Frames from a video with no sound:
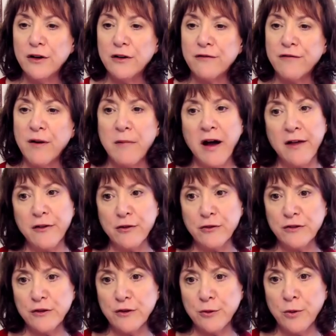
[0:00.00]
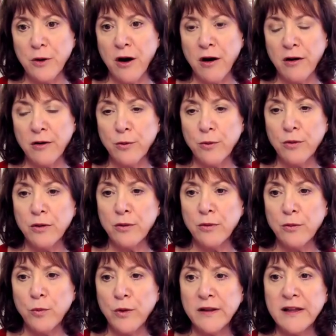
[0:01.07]
from others who are
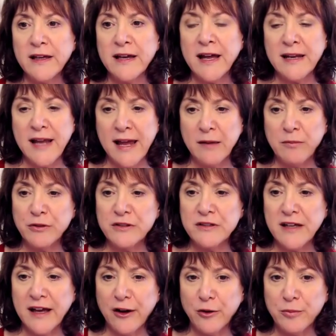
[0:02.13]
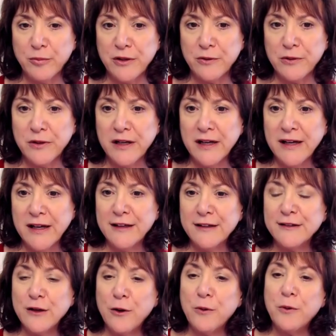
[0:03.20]
willing and able to help you.
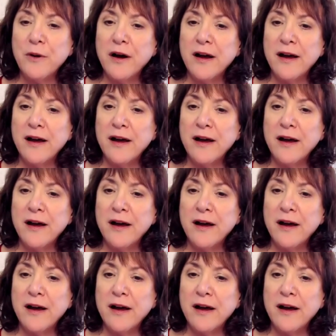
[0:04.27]
So